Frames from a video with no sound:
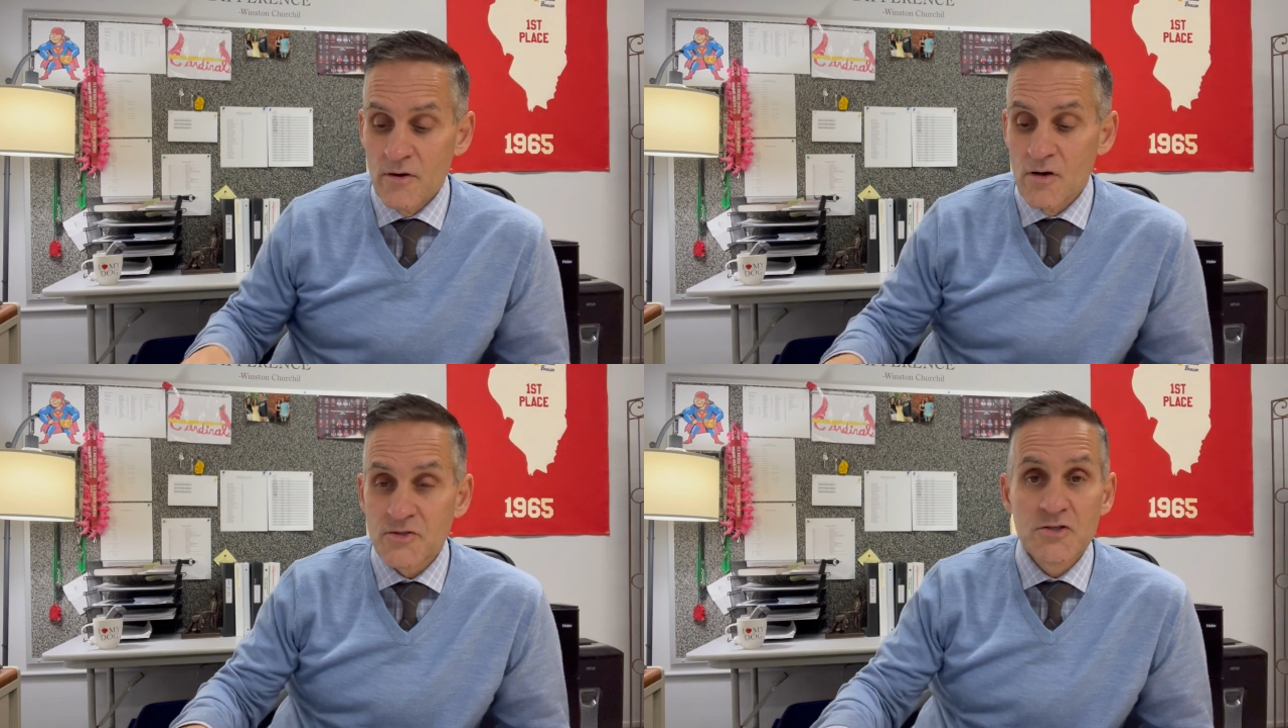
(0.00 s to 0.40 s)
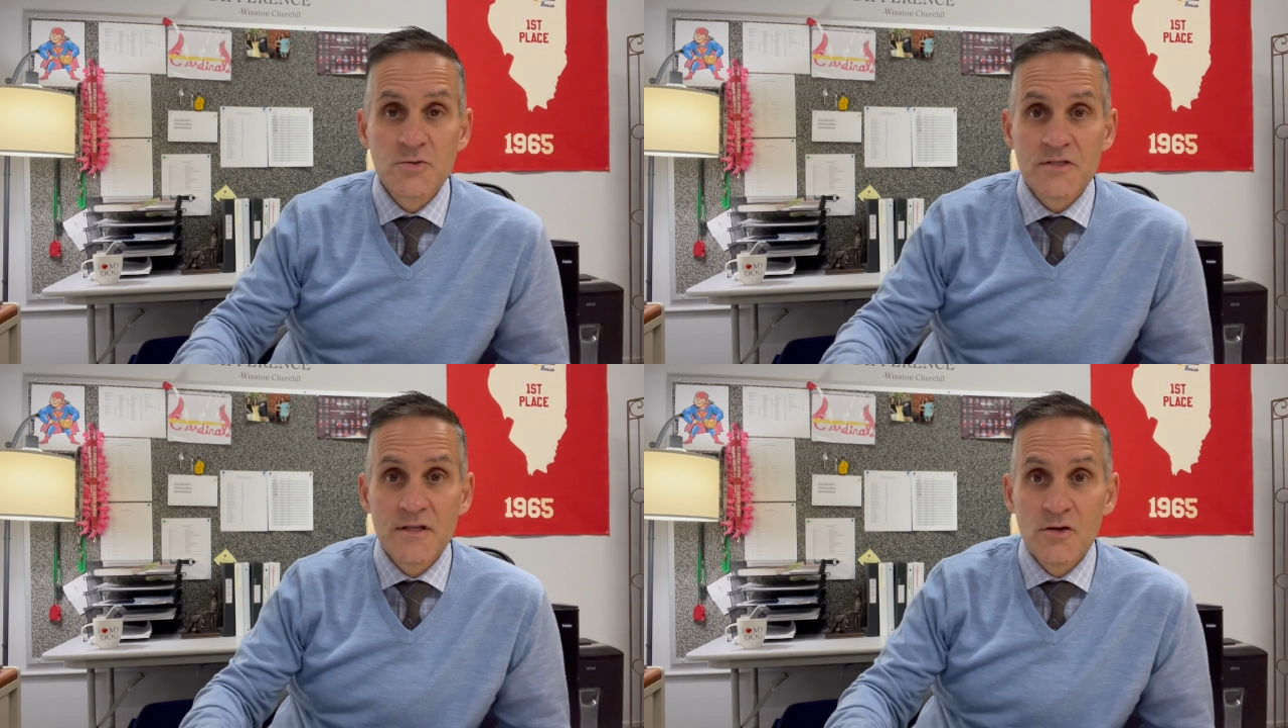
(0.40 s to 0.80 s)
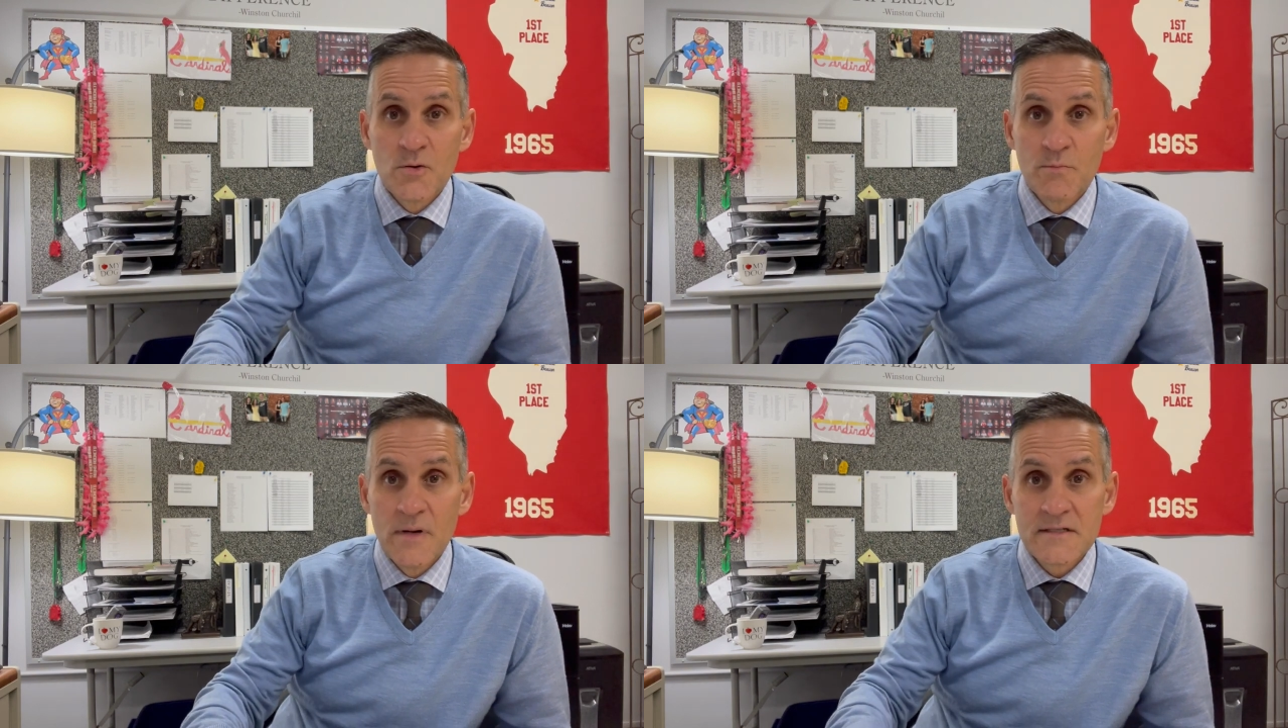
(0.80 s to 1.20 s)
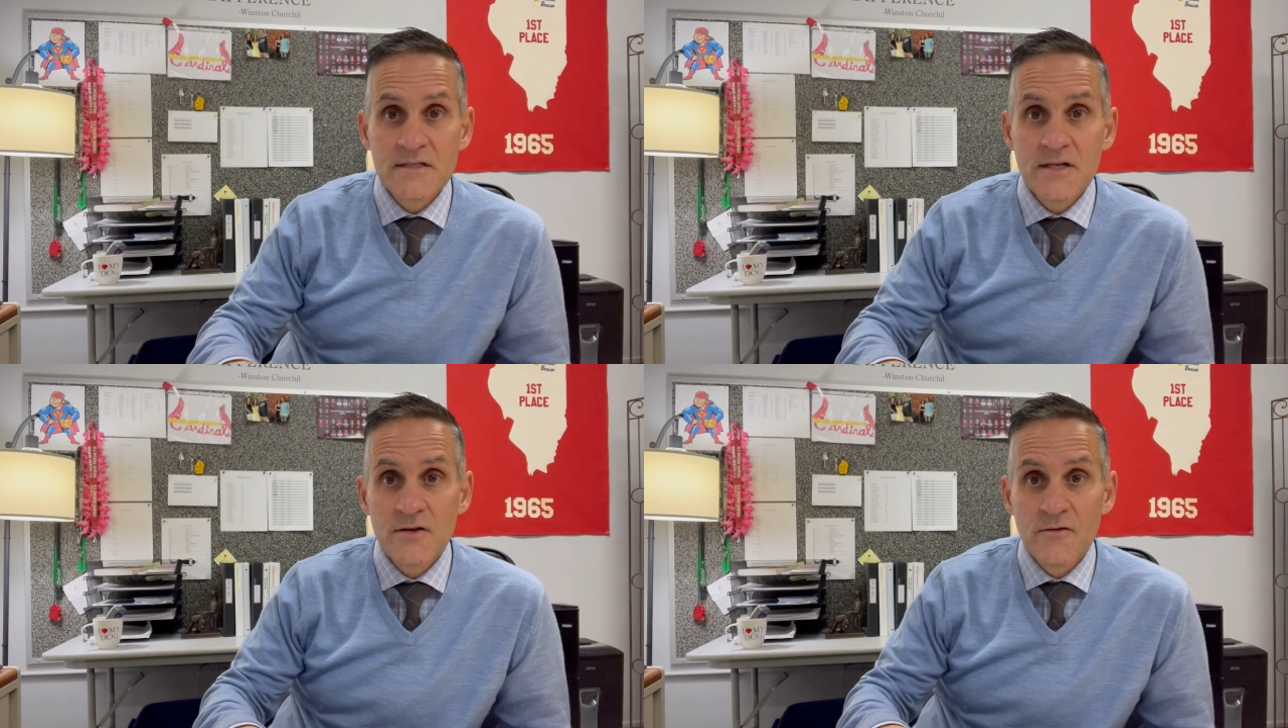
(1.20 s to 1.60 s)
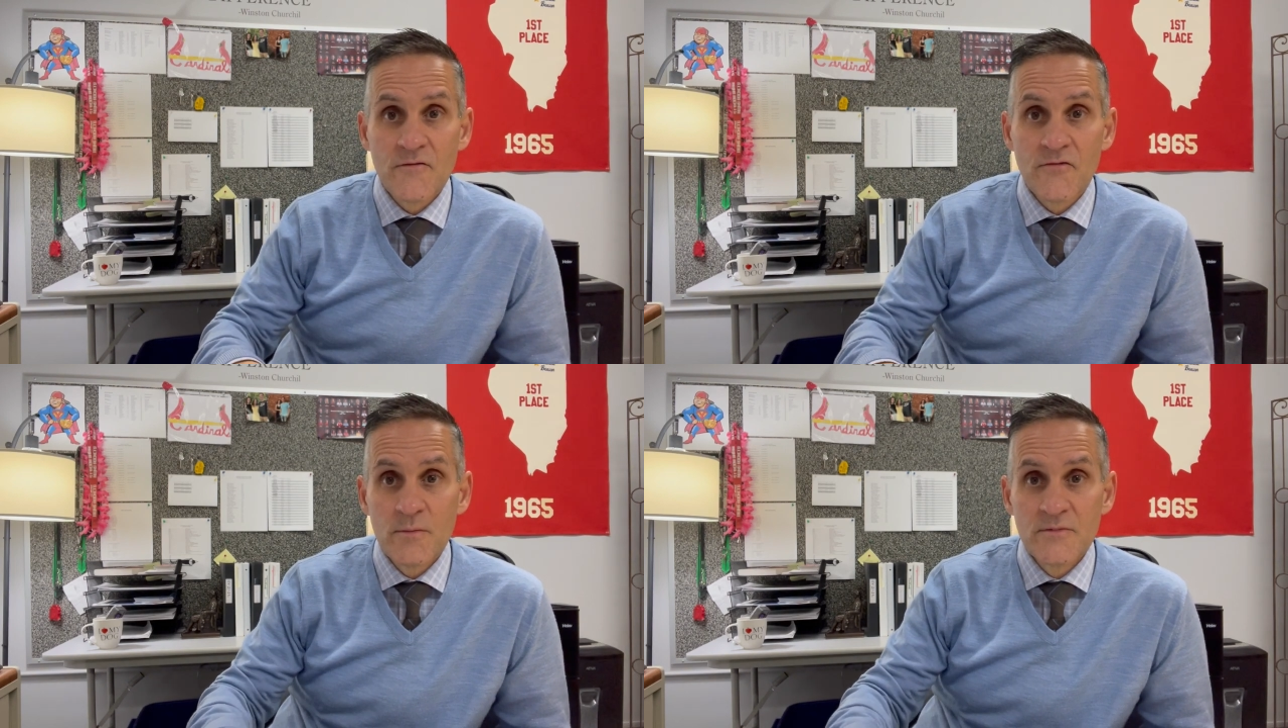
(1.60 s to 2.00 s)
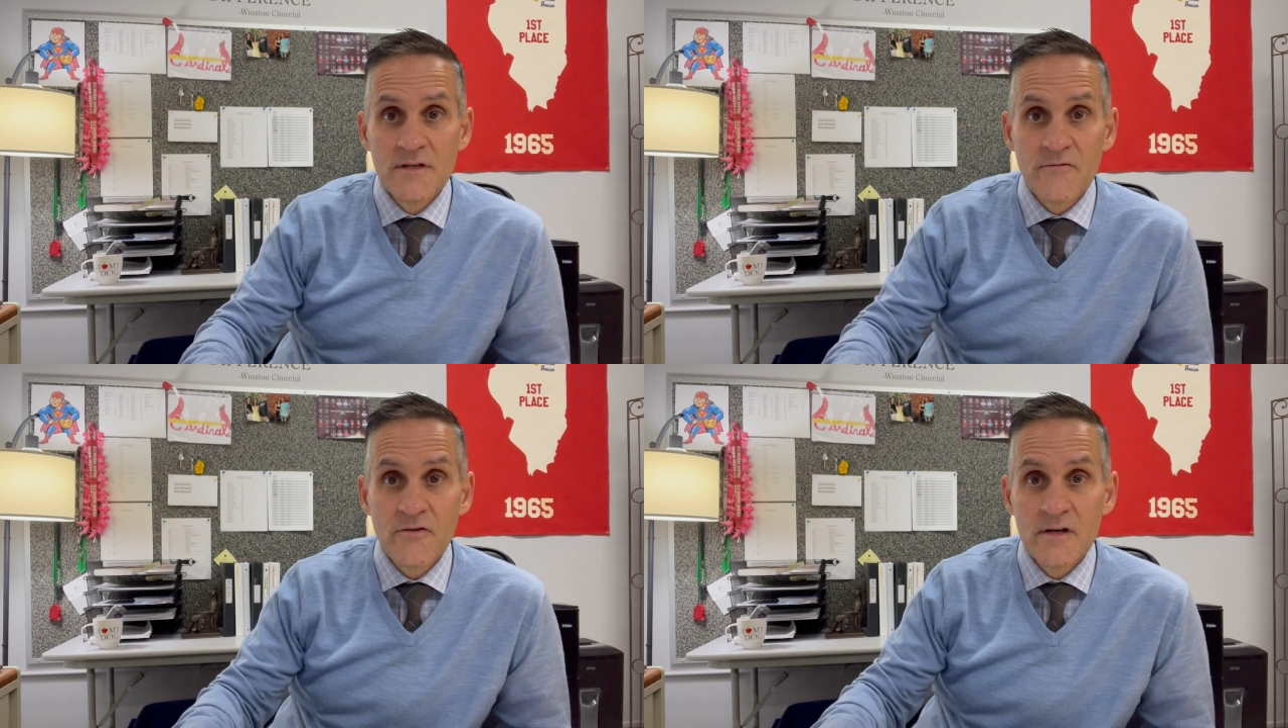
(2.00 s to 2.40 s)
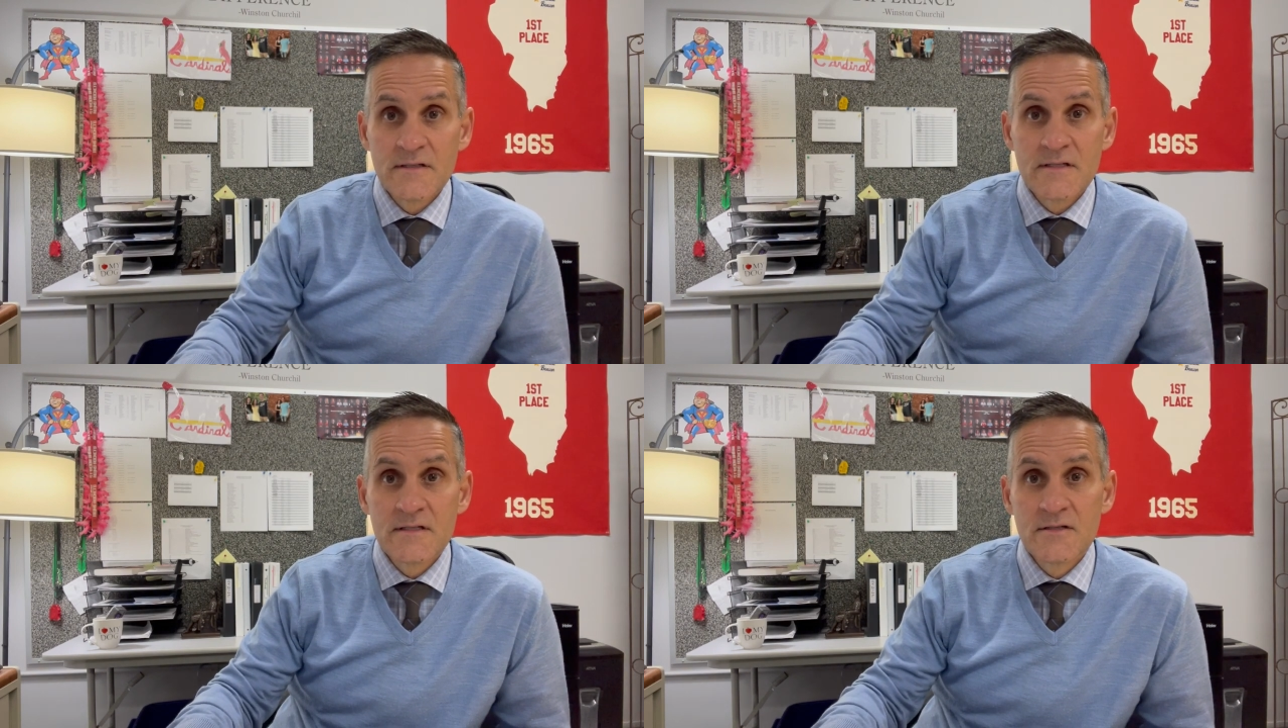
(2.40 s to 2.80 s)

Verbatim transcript: are students that are bused here from different